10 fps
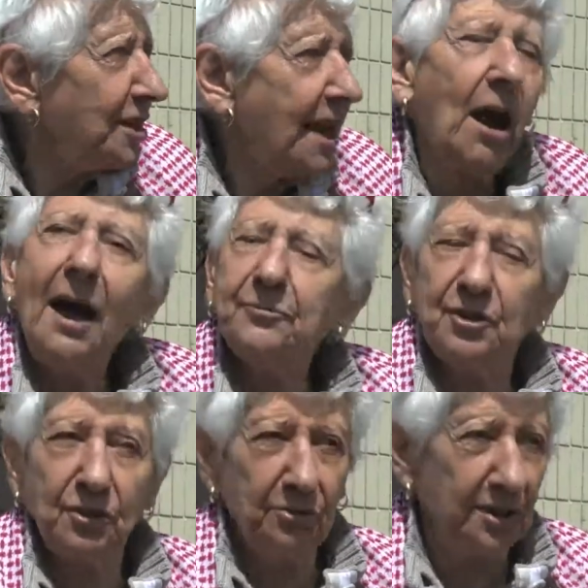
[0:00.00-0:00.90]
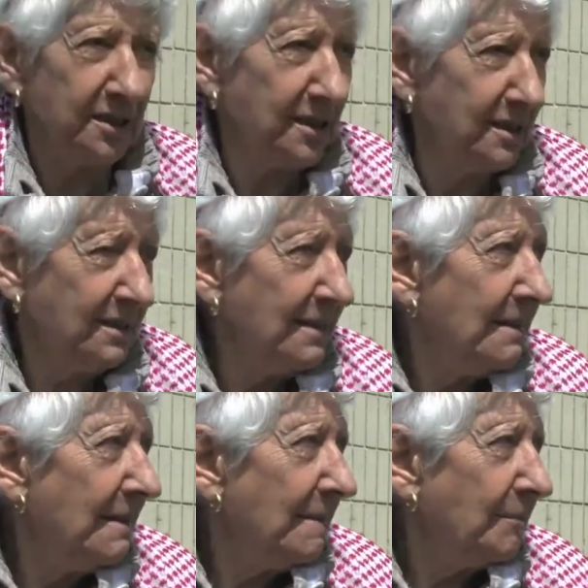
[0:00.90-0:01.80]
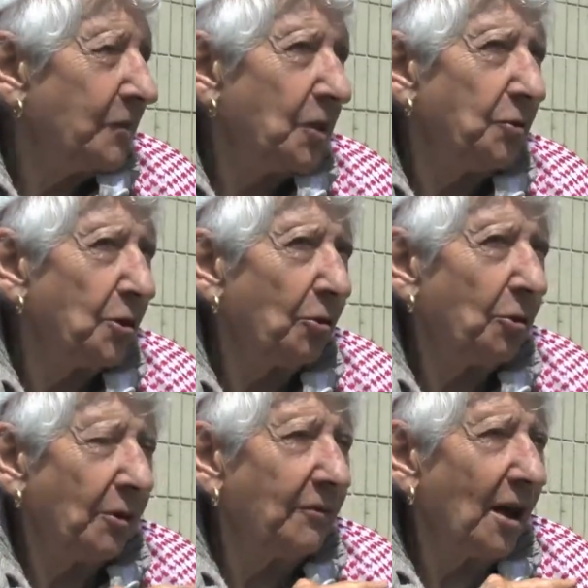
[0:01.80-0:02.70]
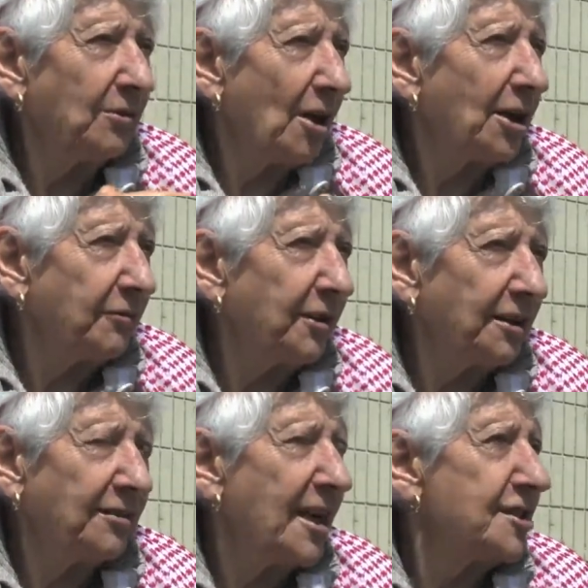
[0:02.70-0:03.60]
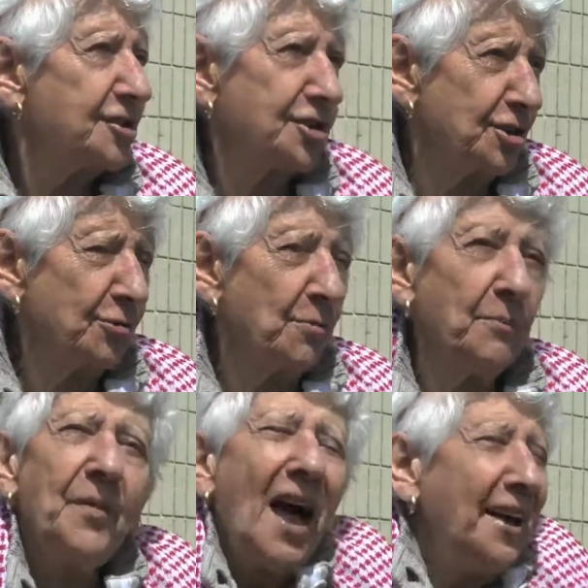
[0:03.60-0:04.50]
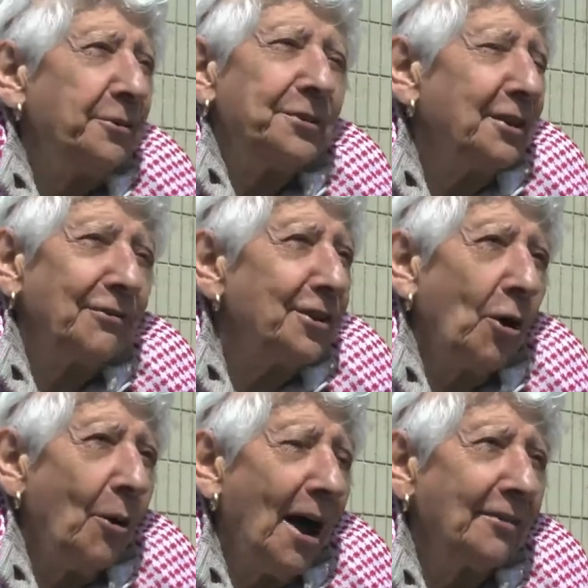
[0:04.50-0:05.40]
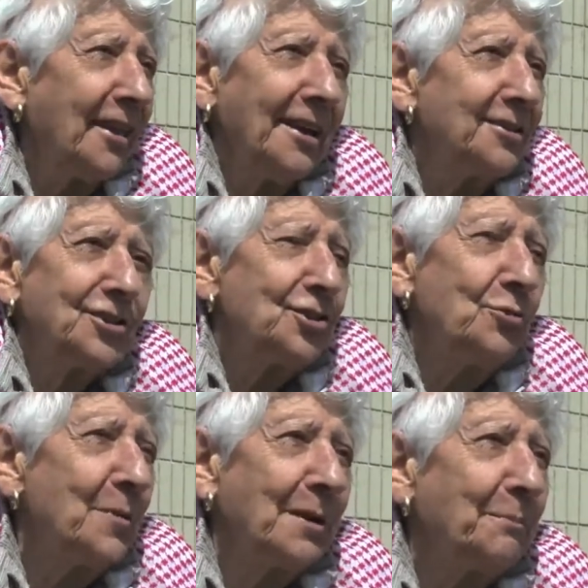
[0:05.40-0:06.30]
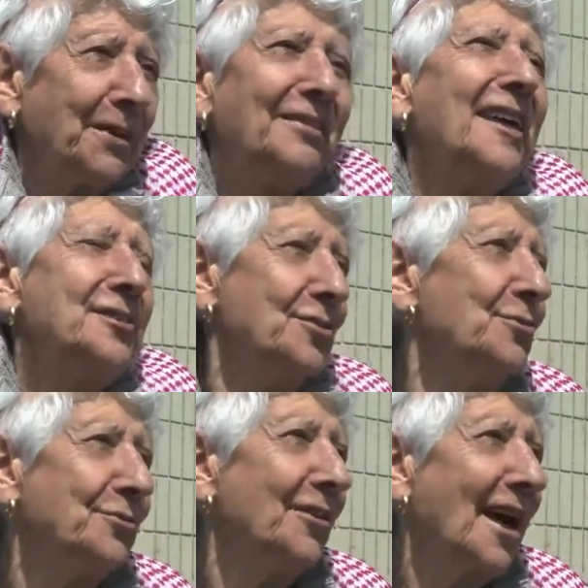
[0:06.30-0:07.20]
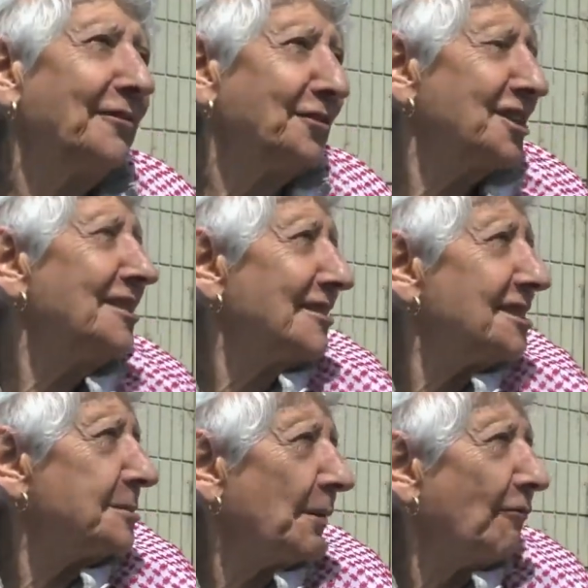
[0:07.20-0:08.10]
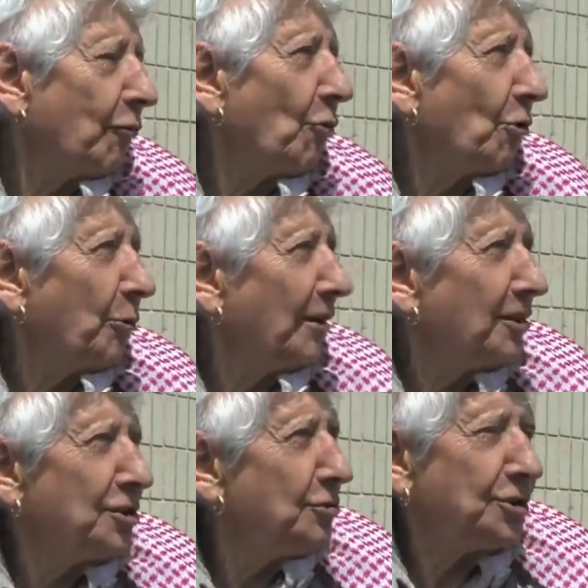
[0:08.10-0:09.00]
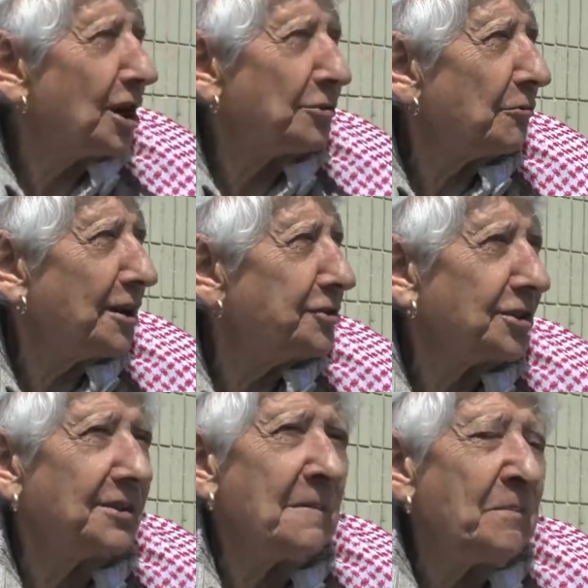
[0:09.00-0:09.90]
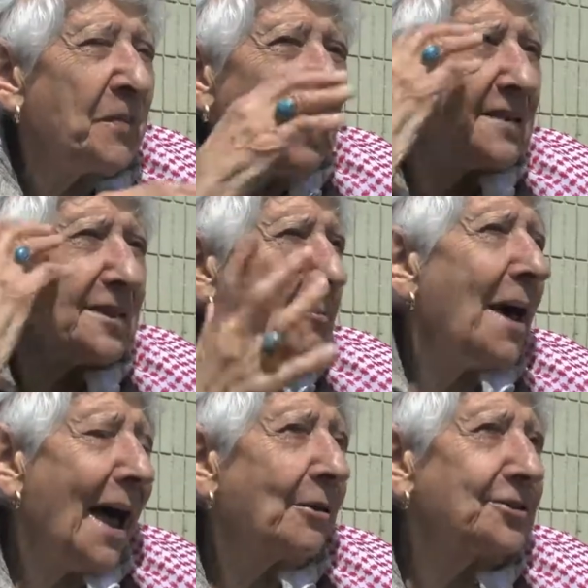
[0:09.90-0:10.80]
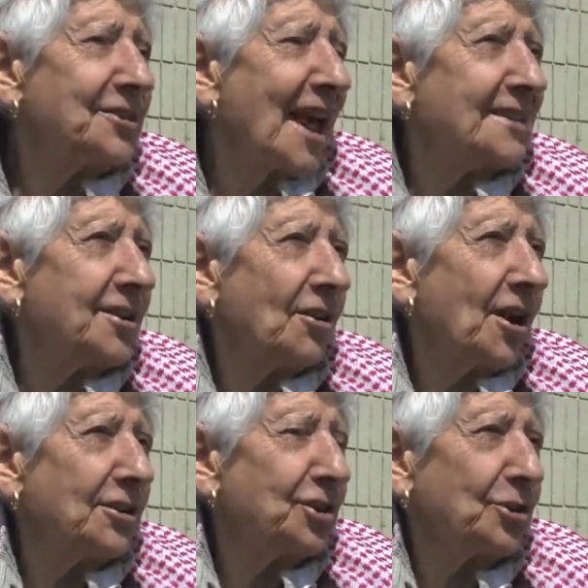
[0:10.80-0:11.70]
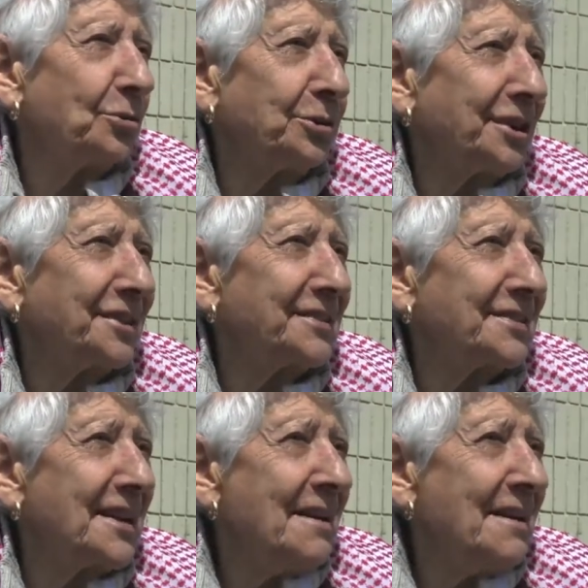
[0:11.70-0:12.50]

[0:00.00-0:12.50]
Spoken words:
take, absolutely. You know, a lot of it they assume. I don't even know how they assume it, but they do. I've seen this before, where the new generation somehow stands on our shoulders